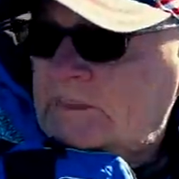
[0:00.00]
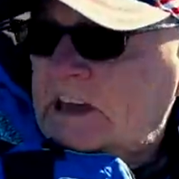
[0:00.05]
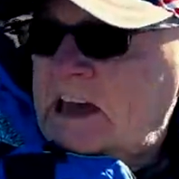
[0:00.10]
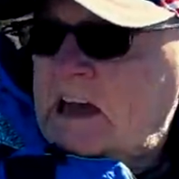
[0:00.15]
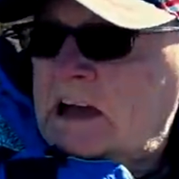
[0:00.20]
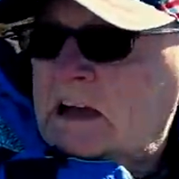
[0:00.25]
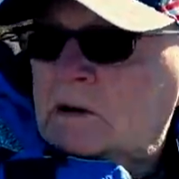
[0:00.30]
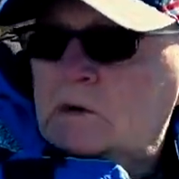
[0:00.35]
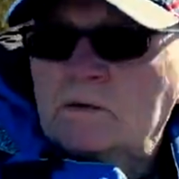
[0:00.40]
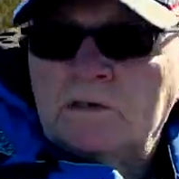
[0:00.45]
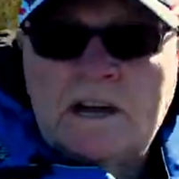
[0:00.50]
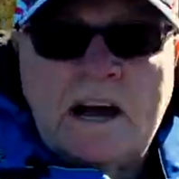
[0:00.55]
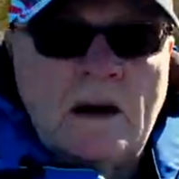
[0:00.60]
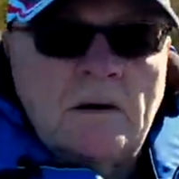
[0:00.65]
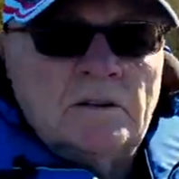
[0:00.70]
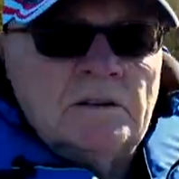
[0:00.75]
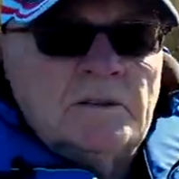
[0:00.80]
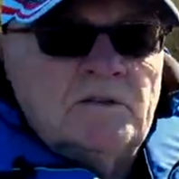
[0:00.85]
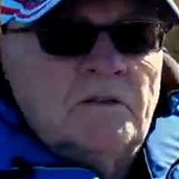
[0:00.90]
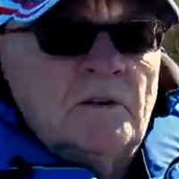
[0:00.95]
and go
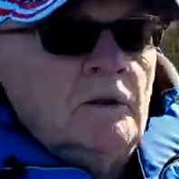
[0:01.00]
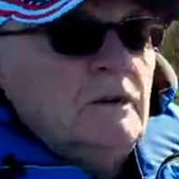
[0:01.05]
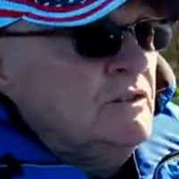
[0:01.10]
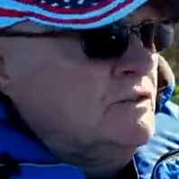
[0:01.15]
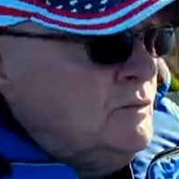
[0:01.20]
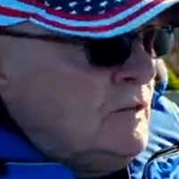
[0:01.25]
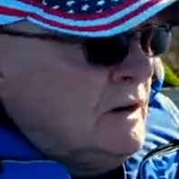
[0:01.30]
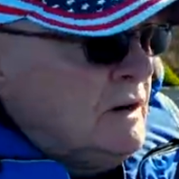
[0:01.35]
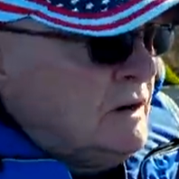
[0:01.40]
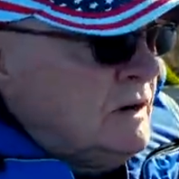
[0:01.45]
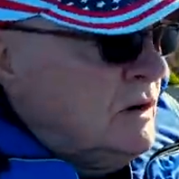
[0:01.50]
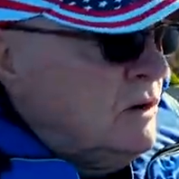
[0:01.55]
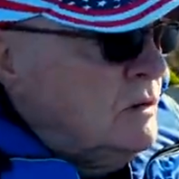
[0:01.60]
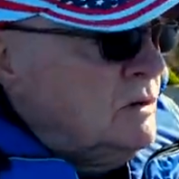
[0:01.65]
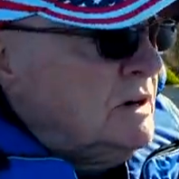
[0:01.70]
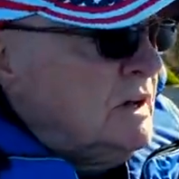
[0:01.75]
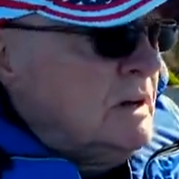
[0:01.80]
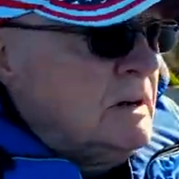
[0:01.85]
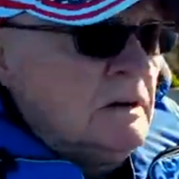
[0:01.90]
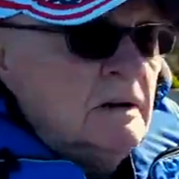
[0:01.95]
down as far as you want to go
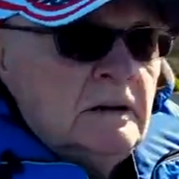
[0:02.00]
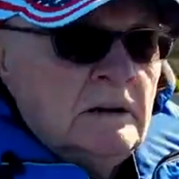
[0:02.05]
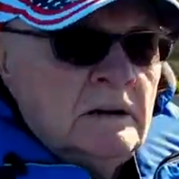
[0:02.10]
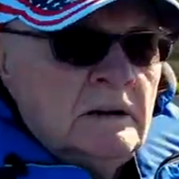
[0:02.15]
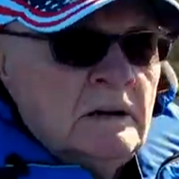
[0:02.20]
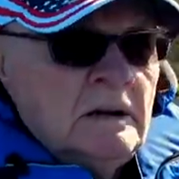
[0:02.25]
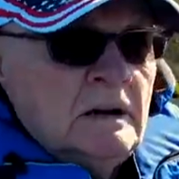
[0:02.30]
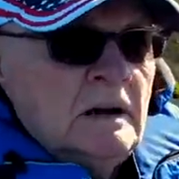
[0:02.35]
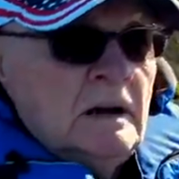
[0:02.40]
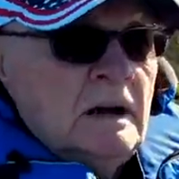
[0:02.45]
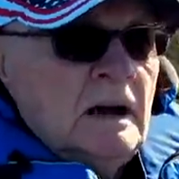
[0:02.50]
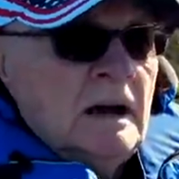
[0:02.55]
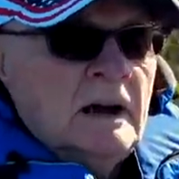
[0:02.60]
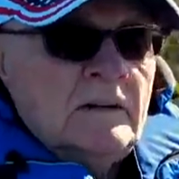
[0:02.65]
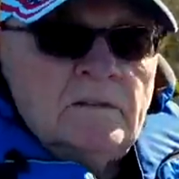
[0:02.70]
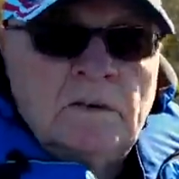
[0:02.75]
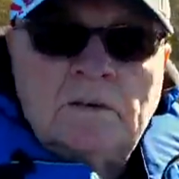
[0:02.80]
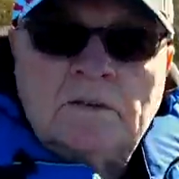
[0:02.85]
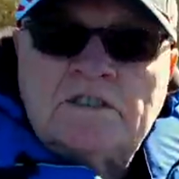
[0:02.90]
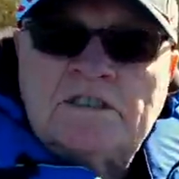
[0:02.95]
and then
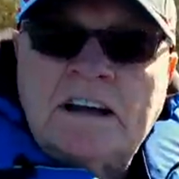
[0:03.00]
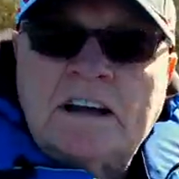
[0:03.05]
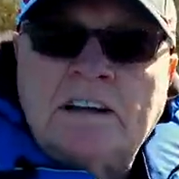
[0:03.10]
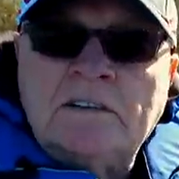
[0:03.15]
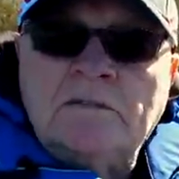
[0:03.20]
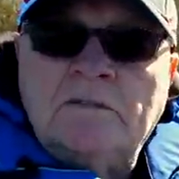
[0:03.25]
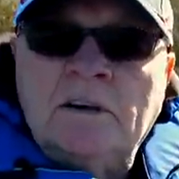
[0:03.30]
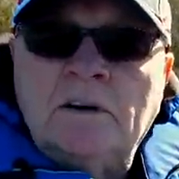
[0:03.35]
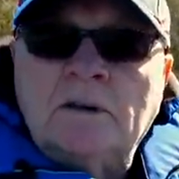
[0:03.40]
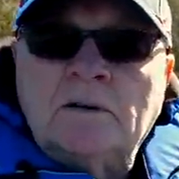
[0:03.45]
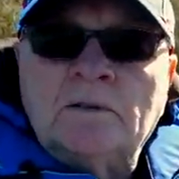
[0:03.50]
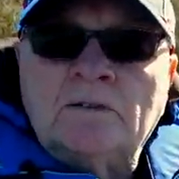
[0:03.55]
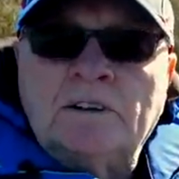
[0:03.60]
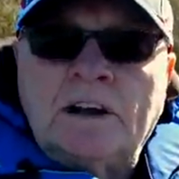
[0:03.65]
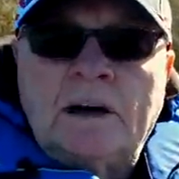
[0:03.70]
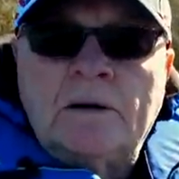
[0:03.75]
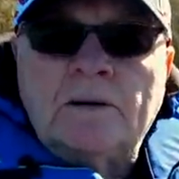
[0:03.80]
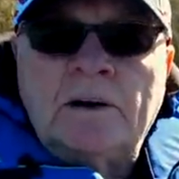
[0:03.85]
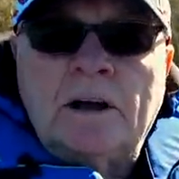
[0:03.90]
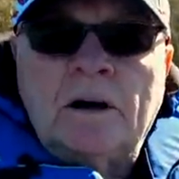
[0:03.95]
have your second vehicle
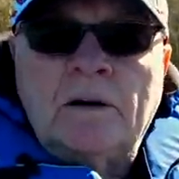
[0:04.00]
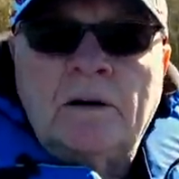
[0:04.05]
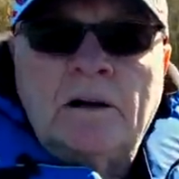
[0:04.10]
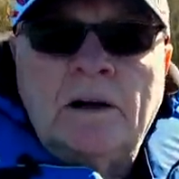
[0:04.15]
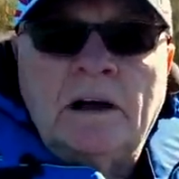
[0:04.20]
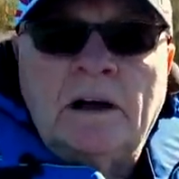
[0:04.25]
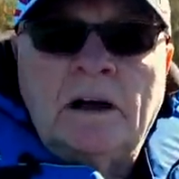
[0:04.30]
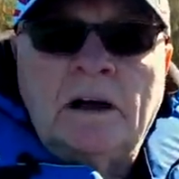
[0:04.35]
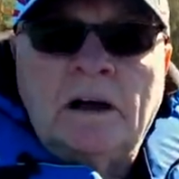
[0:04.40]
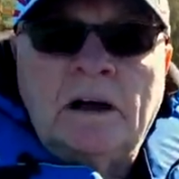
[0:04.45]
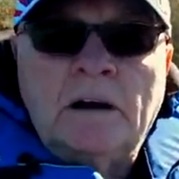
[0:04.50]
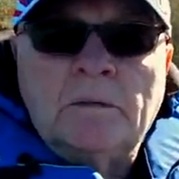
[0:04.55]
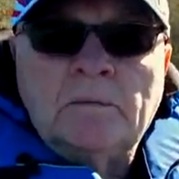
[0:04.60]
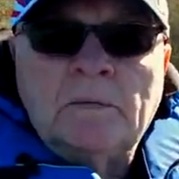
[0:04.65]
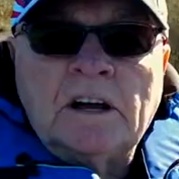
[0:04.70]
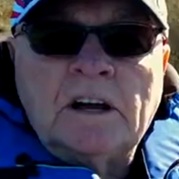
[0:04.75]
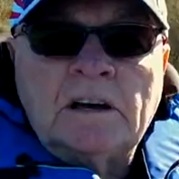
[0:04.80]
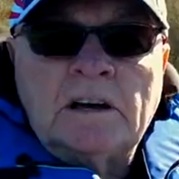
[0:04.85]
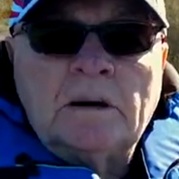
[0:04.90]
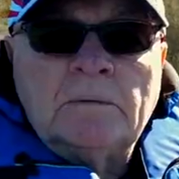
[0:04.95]
down there and
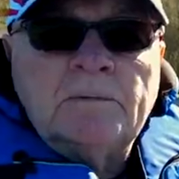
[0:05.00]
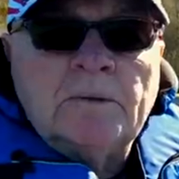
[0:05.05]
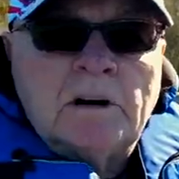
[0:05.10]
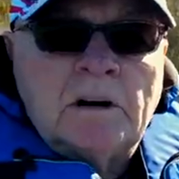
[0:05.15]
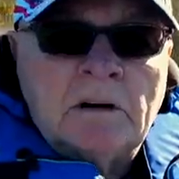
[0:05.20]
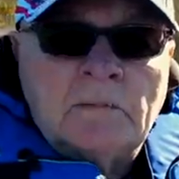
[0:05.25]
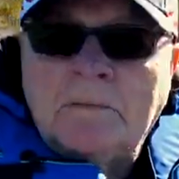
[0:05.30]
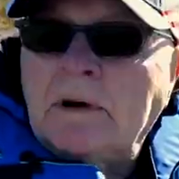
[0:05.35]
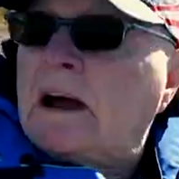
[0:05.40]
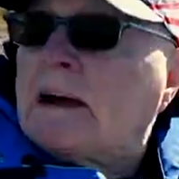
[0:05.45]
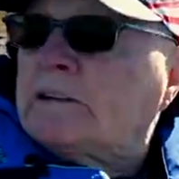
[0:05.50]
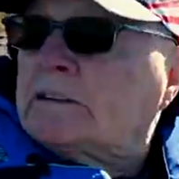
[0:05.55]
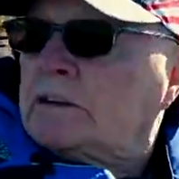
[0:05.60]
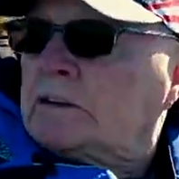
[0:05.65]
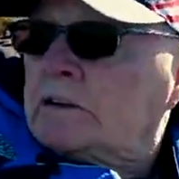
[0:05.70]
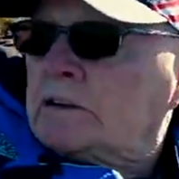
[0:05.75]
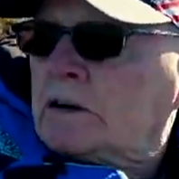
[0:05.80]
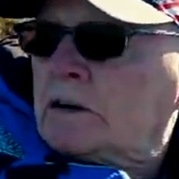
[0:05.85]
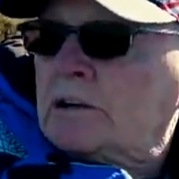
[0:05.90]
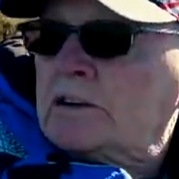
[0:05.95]
pick it up and come back to
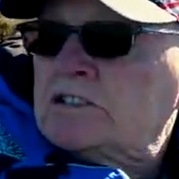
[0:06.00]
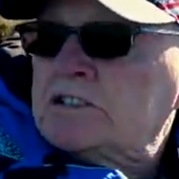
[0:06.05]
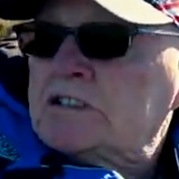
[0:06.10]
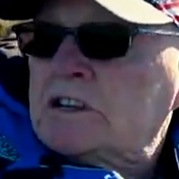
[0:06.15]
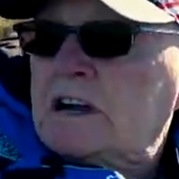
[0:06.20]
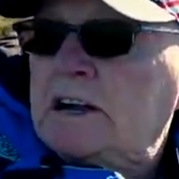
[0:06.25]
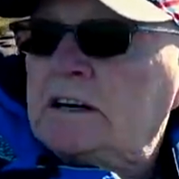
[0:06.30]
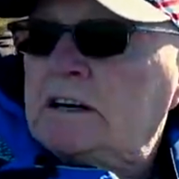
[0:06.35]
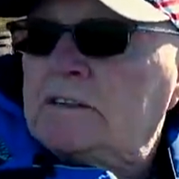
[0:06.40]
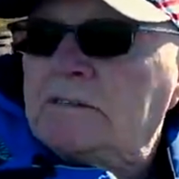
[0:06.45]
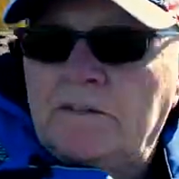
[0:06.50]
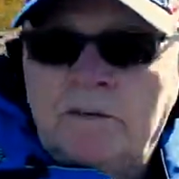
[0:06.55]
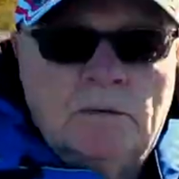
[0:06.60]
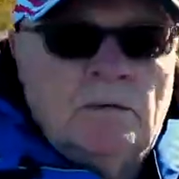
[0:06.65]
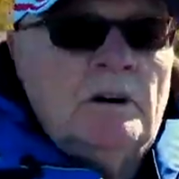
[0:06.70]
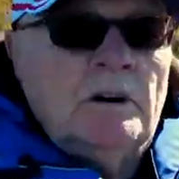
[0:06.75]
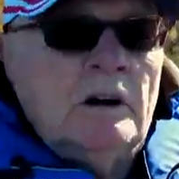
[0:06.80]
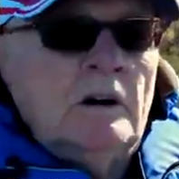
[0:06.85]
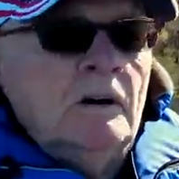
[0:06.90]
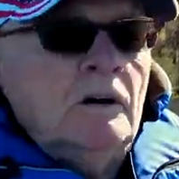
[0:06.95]
the launch site if you
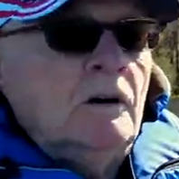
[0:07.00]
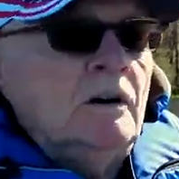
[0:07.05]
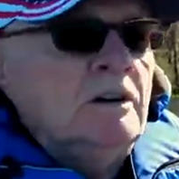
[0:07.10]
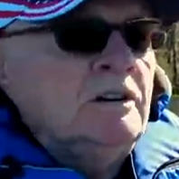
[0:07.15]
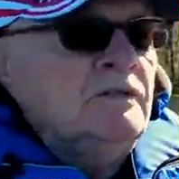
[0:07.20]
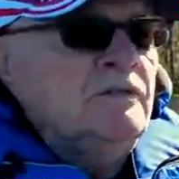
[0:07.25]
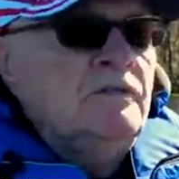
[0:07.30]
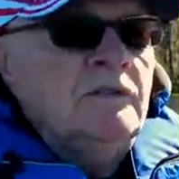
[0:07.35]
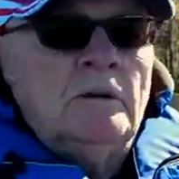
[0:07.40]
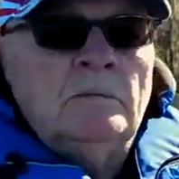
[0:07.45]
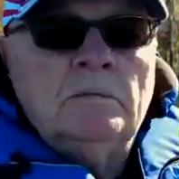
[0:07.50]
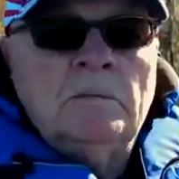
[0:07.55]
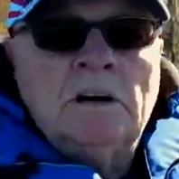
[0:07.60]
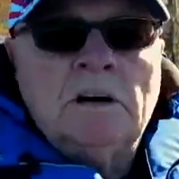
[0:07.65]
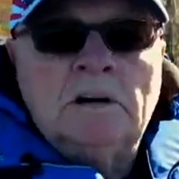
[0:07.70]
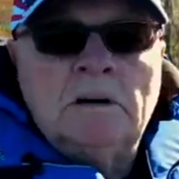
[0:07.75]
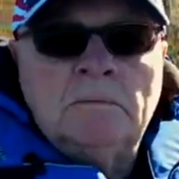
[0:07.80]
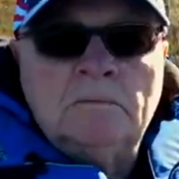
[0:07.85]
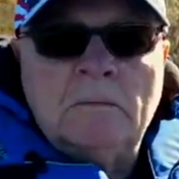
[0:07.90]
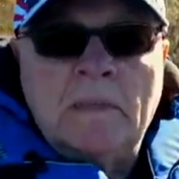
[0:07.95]
want to launch from
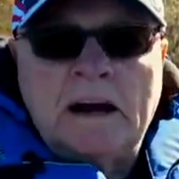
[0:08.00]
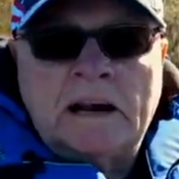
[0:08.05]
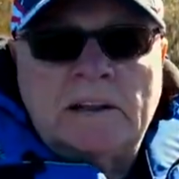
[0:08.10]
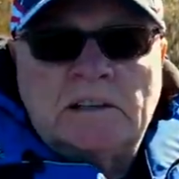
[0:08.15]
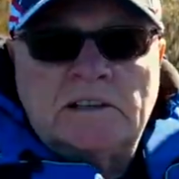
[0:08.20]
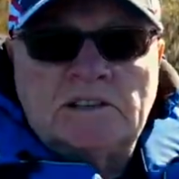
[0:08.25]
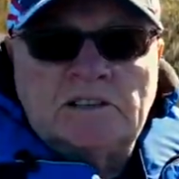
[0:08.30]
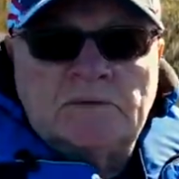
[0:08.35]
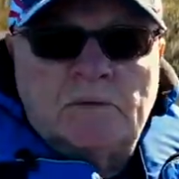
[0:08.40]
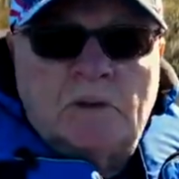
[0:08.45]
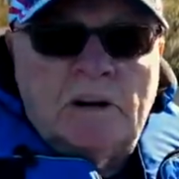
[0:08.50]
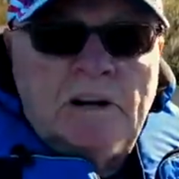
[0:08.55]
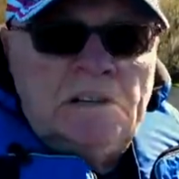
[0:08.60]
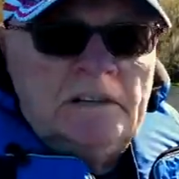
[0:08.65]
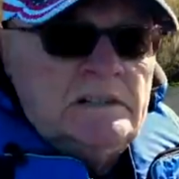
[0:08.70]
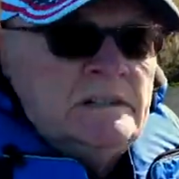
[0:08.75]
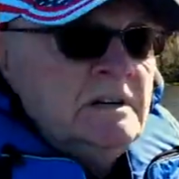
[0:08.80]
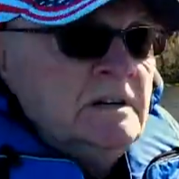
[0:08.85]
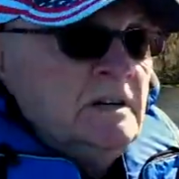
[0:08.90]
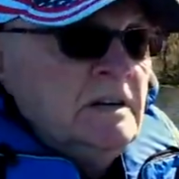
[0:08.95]
uh, Manatee Springs.
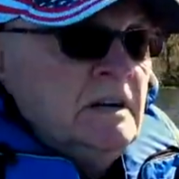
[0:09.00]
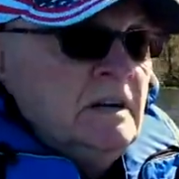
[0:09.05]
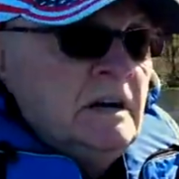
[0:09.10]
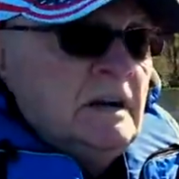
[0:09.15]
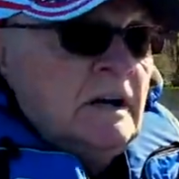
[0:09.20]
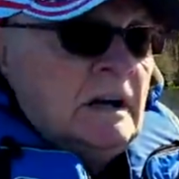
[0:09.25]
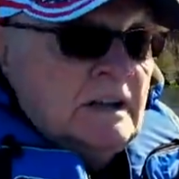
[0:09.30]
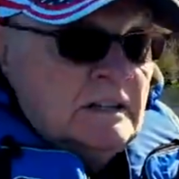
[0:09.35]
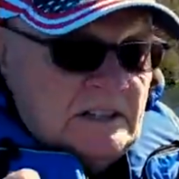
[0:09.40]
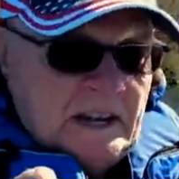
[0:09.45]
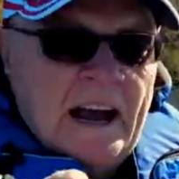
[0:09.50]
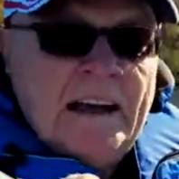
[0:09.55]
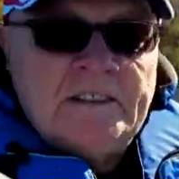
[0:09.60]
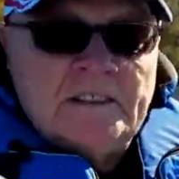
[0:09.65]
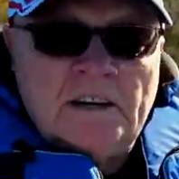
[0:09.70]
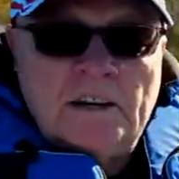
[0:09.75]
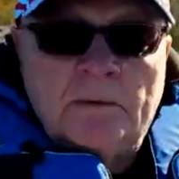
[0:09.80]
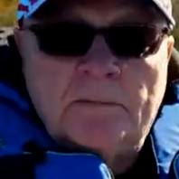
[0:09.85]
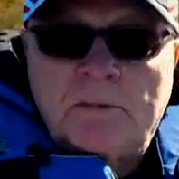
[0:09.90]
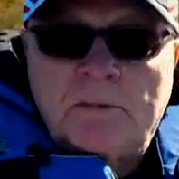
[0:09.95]
It's actually a